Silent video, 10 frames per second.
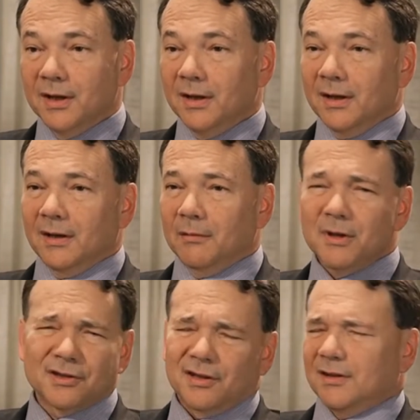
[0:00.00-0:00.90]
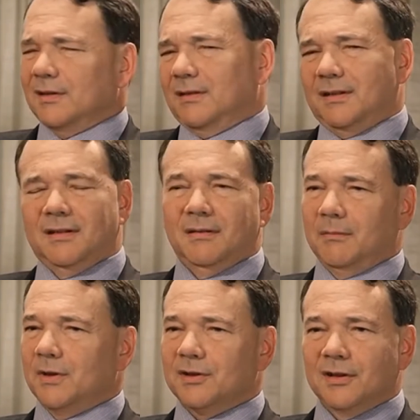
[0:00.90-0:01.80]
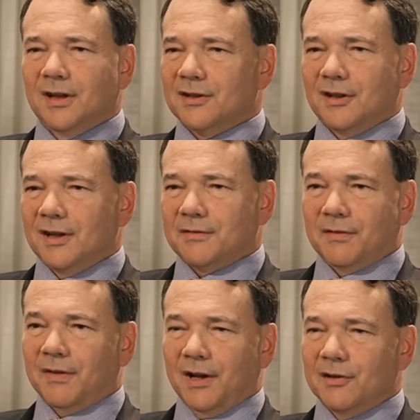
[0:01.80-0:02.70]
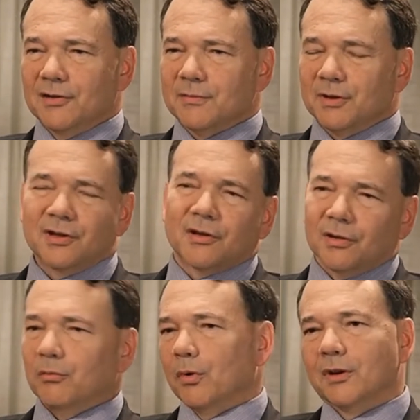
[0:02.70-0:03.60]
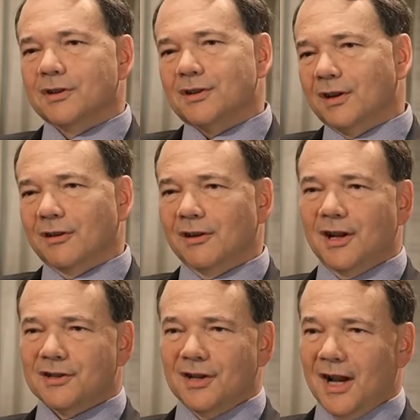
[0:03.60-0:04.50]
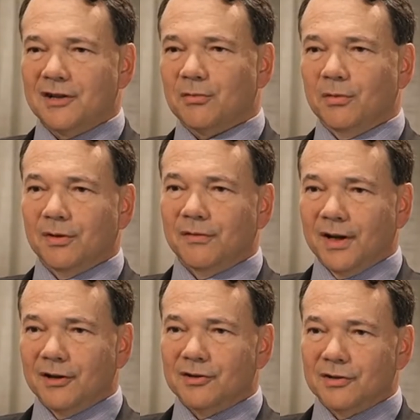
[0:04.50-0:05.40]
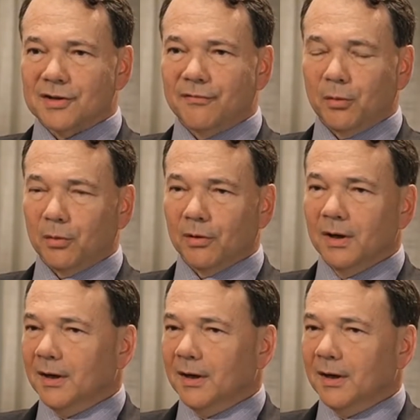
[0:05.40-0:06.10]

Now, Michigan has lots of advantages, but you couldn't really say that it has natural advantages for